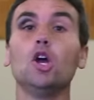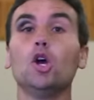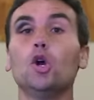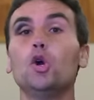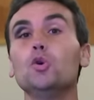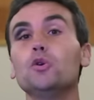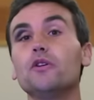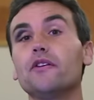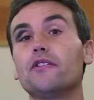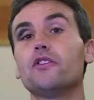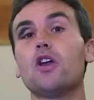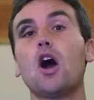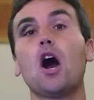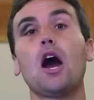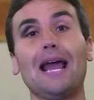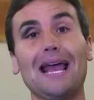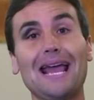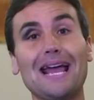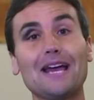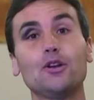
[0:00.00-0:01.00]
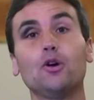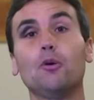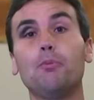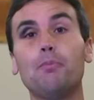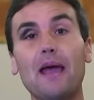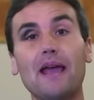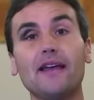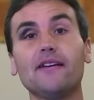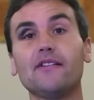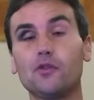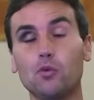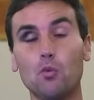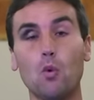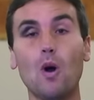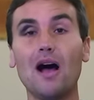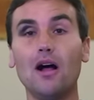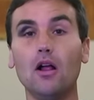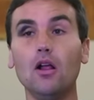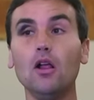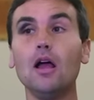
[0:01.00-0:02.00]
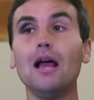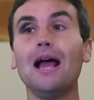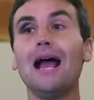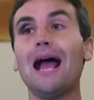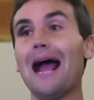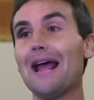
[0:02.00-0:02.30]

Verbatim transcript: who does not handle pace well,